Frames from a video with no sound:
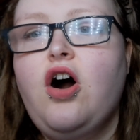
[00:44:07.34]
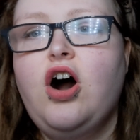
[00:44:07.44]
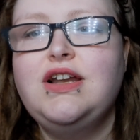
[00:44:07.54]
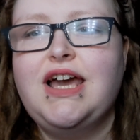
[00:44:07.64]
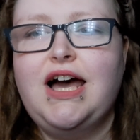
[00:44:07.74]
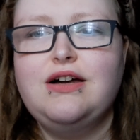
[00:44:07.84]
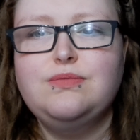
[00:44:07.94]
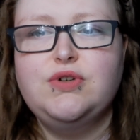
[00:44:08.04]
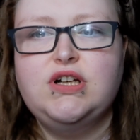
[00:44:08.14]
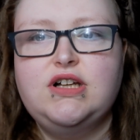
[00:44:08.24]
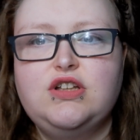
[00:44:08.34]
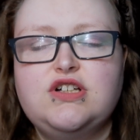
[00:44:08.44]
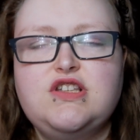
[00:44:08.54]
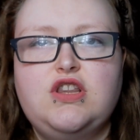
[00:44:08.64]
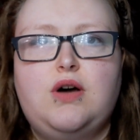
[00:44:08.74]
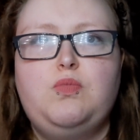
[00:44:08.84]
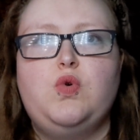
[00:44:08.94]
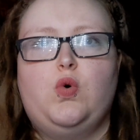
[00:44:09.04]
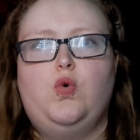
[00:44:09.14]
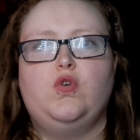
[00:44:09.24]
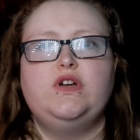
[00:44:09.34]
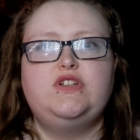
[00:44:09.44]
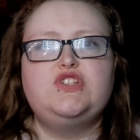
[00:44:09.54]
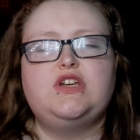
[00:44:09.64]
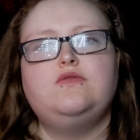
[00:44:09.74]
On camera, it looks a lot more orange.